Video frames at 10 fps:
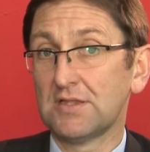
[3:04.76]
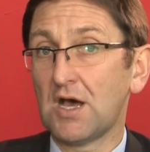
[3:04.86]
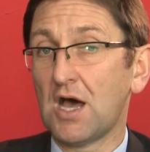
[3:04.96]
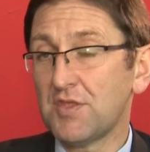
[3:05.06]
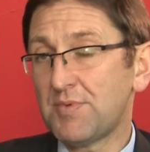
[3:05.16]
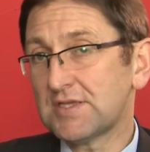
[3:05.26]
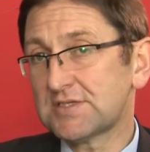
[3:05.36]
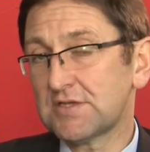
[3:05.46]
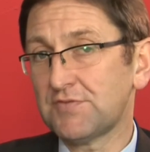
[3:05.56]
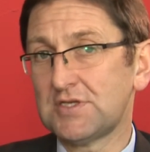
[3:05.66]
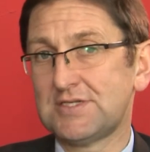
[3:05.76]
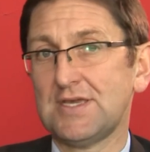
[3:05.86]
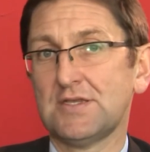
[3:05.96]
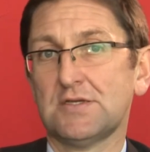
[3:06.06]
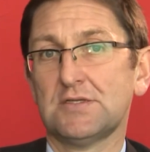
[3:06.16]
On the basis of the
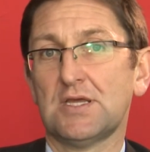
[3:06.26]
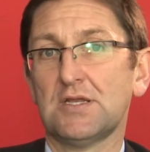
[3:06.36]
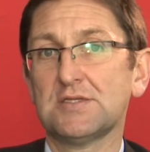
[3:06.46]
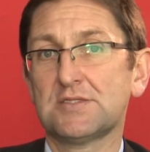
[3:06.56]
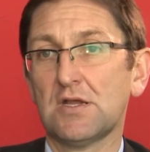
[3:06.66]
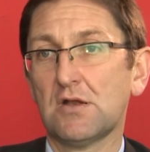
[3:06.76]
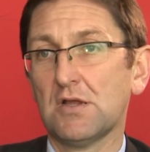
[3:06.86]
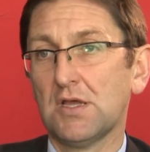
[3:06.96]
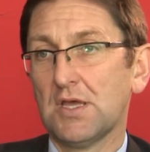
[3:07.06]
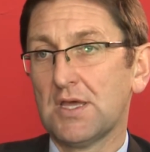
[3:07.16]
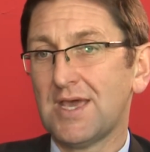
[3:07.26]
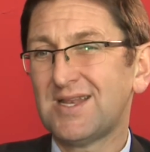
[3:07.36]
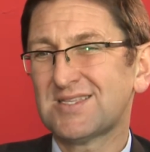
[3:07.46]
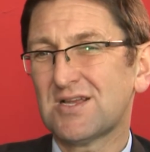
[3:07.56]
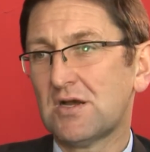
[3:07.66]
data that is there,
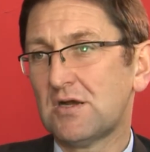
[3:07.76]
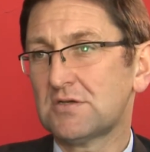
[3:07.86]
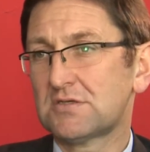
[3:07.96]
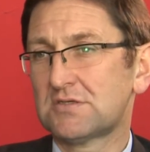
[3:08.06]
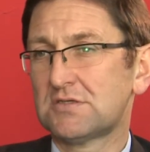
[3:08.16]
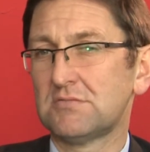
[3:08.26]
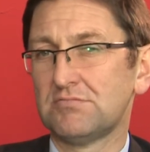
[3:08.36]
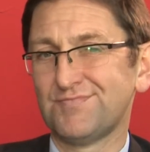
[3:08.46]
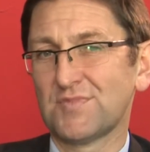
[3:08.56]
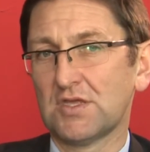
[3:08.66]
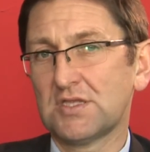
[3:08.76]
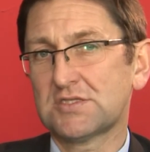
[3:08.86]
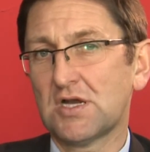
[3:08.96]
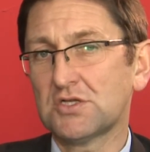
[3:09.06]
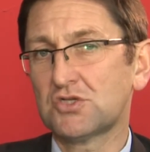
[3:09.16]
it's hard to
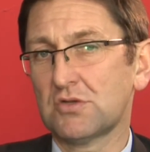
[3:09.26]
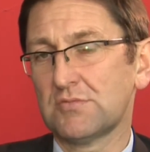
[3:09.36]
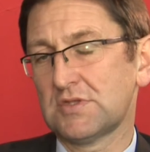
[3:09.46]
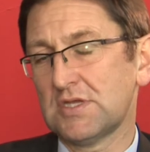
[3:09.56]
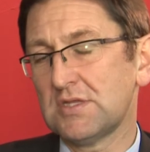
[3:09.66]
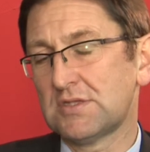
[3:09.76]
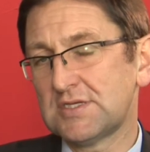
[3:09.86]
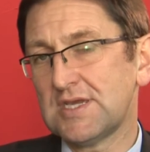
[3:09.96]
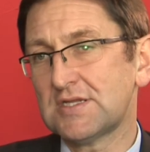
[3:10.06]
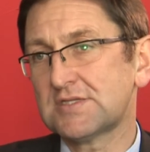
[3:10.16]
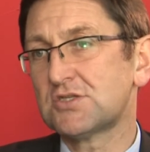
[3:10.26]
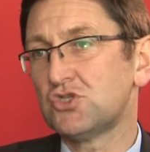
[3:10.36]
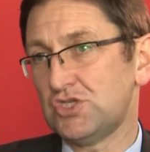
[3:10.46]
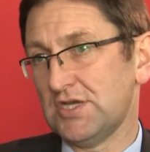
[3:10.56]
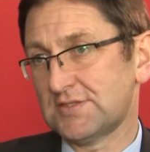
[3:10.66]
the data
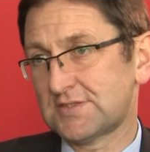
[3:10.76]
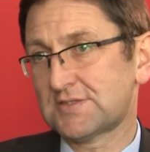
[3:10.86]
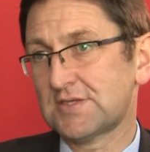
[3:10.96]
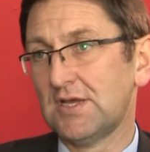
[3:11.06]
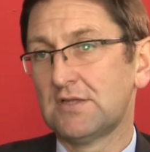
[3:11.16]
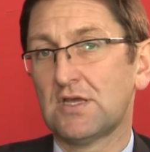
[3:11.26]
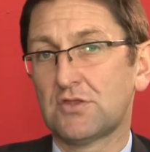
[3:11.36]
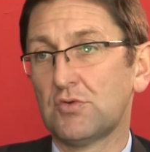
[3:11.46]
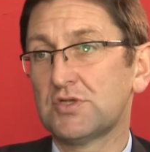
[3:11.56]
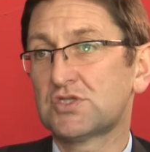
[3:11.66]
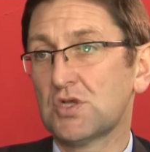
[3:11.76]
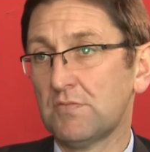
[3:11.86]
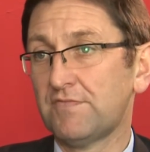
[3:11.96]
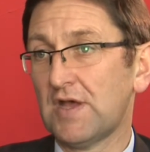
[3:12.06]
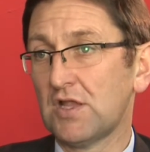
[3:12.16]
suggests that there is
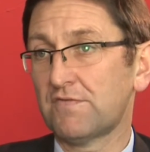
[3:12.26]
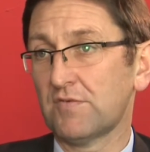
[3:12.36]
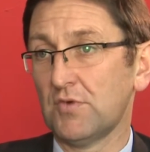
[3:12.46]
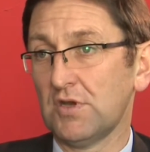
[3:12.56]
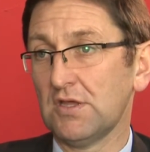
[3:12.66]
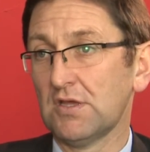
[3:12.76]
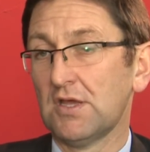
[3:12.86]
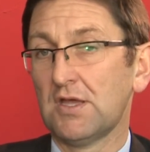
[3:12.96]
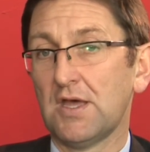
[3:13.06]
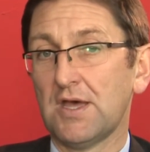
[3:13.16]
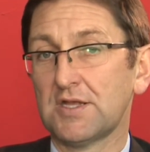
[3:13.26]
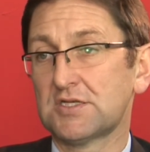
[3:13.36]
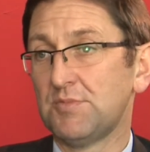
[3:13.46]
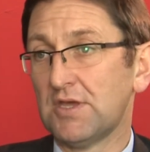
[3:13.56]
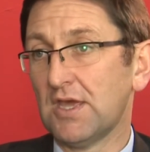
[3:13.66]
some value for money
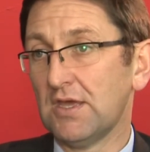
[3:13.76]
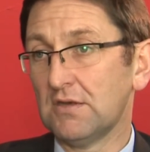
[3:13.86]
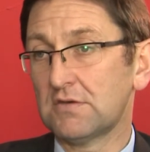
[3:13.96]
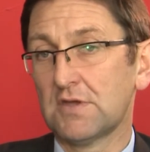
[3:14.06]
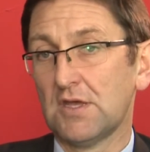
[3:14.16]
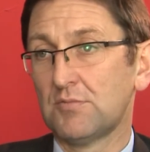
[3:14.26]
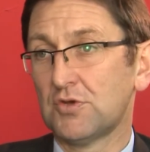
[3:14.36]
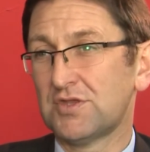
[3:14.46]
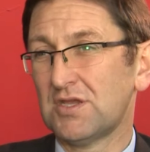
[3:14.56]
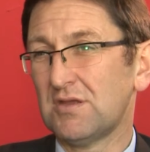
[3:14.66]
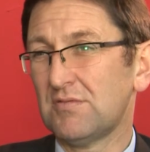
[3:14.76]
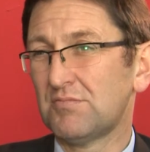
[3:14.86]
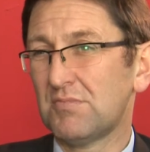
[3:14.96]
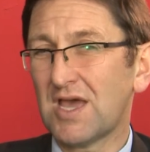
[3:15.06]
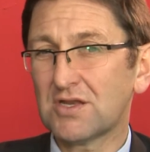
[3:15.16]
to be gained, but the
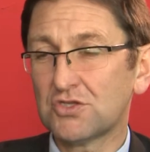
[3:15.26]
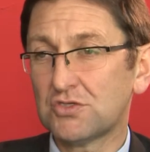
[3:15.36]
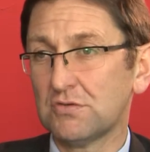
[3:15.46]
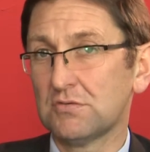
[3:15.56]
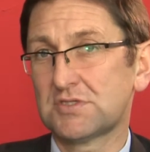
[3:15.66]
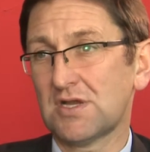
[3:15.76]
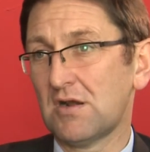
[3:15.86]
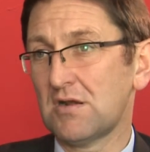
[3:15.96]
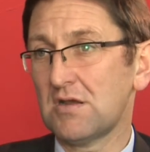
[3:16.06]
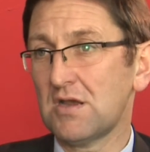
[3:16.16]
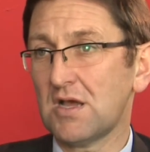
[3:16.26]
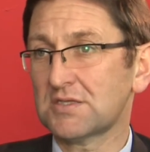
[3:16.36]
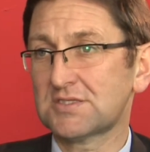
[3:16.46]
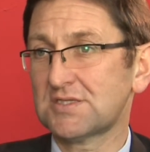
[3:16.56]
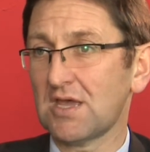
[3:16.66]
magnitudes are
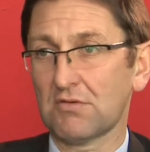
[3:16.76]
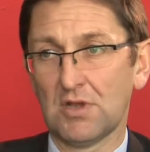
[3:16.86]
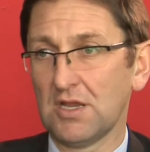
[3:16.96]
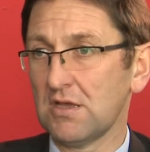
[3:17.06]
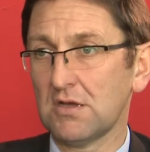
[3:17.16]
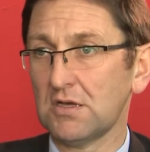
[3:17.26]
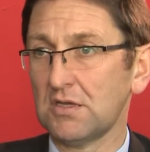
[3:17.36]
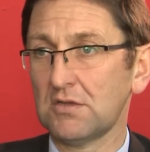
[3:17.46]
not staggeringly high.